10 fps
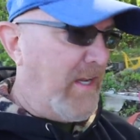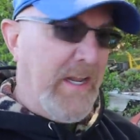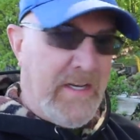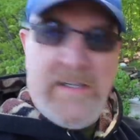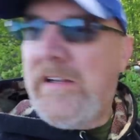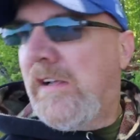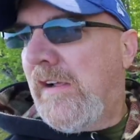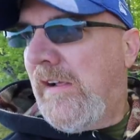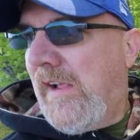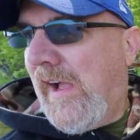in.
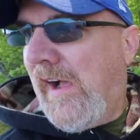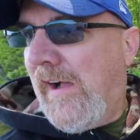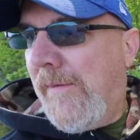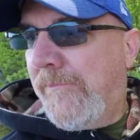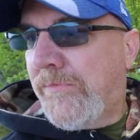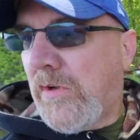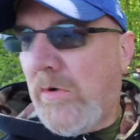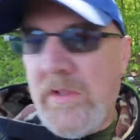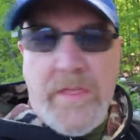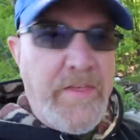
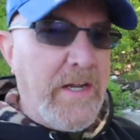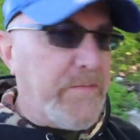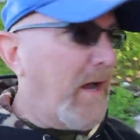One of the things